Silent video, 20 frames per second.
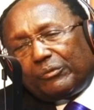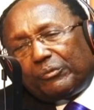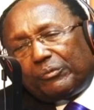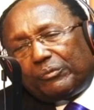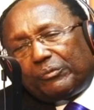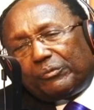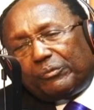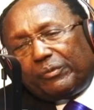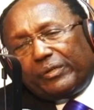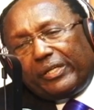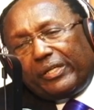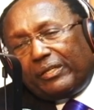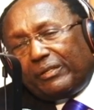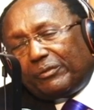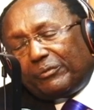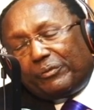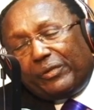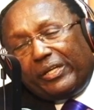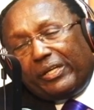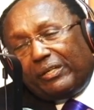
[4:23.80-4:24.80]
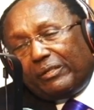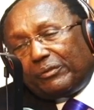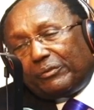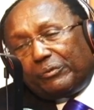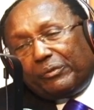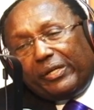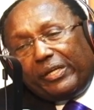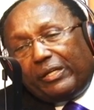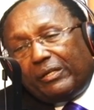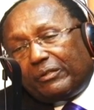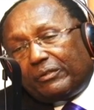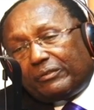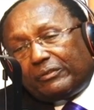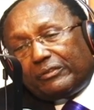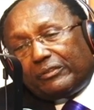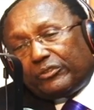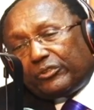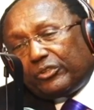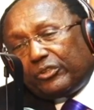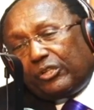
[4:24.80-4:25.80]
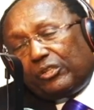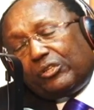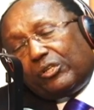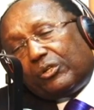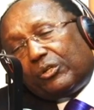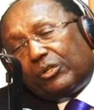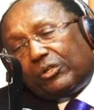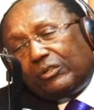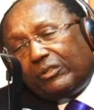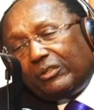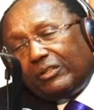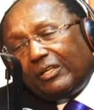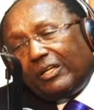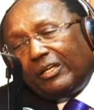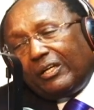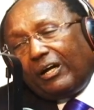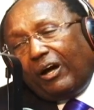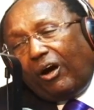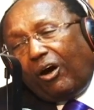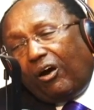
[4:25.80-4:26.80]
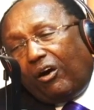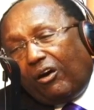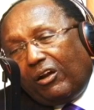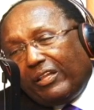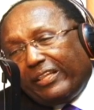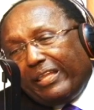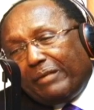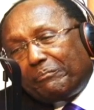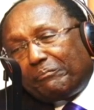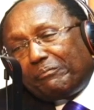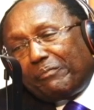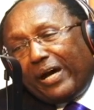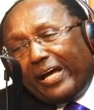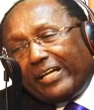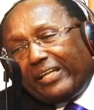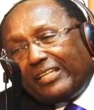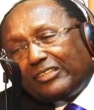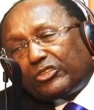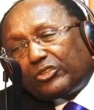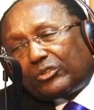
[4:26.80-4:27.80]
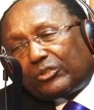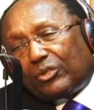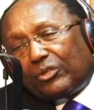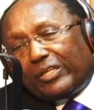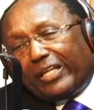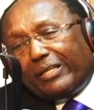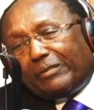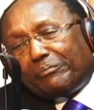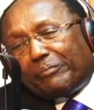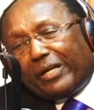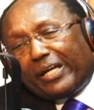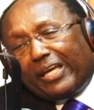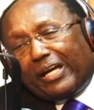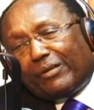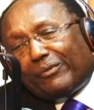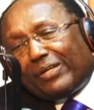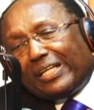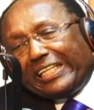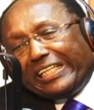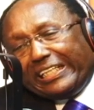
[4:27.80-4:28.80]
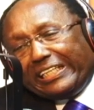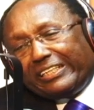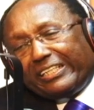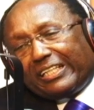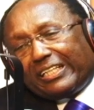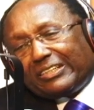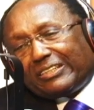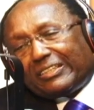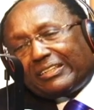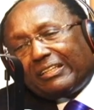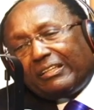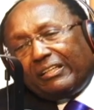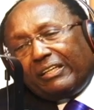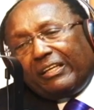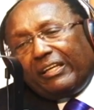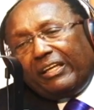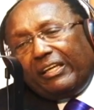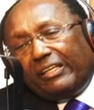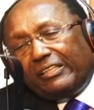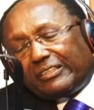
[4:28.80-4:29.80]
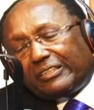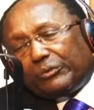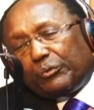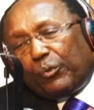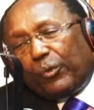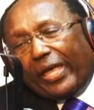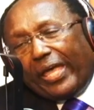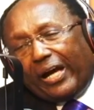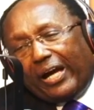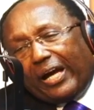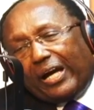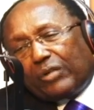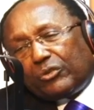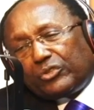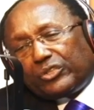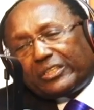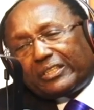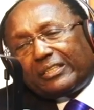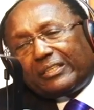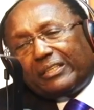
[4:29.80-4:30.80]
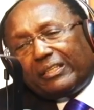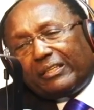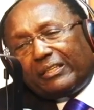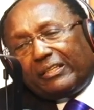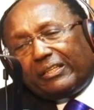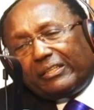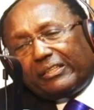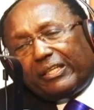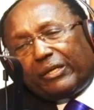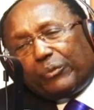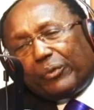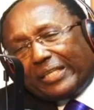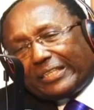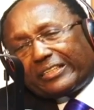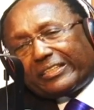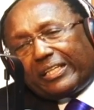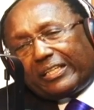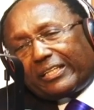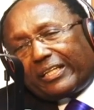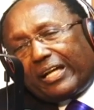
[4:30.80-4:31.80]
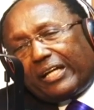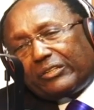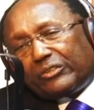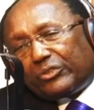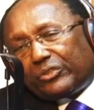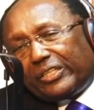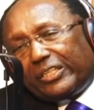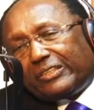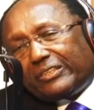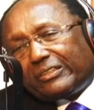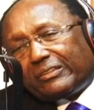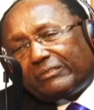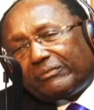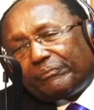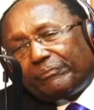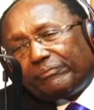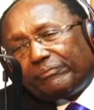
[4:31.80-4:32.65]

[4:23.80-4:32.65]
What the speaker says: Do you know, all the money stolen by our leaders is warehoused in the Western countries?